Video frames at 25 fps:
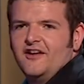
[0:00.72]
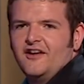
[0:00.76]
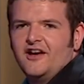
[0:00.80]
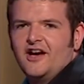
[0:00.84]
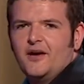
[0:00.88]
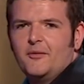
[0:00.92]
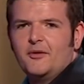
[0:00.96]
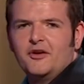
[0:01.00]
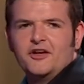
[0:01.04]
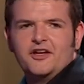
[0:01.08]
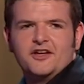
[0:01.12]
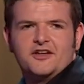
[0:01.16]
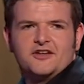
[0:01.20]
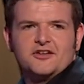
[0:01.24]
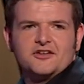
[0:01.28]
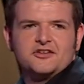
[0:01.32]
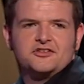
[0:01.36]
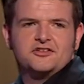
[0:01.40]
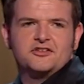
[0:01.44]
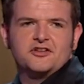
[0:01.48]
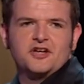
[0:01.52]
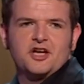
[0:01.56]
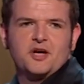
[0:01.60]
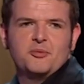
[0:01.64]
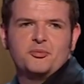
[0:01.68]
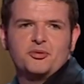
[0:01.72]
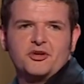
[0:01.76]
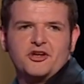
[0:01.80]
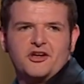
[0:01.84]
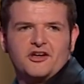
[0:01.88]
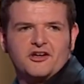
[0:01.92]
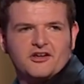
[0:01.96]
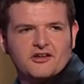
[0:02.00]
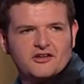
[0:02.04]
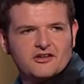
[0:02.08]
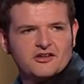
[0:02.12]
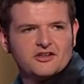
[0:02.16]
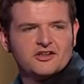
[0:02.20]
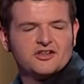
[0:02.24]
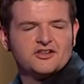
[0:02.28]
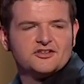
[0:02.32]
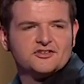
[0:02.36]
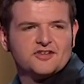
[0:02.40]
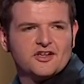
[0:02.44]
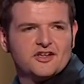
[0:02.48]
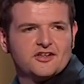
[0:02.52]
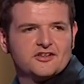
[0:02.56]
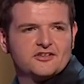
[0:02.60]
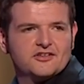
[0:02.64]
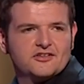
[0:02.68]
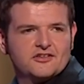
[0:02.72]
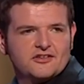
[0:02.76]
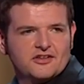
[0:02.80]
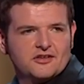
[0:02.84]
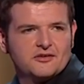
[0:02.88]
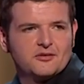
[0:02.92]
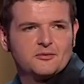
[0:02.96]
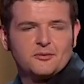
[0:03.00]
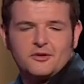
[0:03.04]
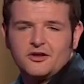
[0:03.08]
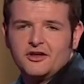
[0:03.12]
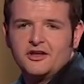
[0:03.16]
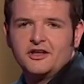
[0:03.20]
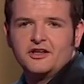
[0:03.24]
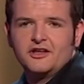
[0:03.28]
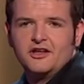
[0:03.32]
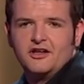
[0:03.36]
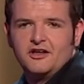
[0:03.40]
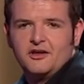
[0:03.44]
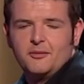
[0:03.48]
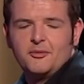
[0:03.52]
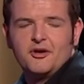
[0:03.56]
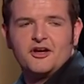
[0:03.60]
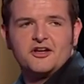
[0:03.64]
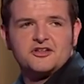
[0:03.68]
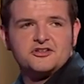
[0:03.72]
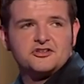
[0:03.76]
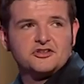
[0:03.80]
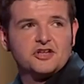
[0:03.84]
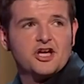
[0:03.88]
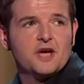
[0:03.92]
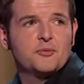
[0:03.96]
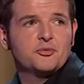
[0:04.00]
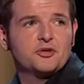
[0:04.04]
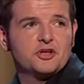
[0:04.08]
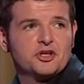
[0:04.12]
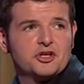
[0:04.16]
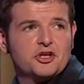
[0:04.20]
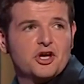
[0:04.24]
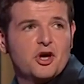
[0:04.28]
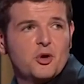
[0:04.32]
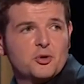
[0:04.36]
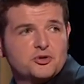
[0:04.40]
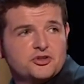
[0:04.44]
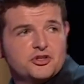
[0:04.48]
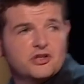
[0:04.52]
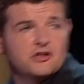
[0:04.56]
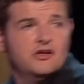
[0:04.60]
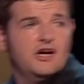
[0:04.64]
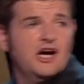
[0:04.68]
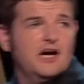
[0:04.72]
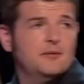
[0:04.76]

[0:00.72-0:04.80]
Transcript: I would like a celebrity these days. I would like that about a celebrity culture.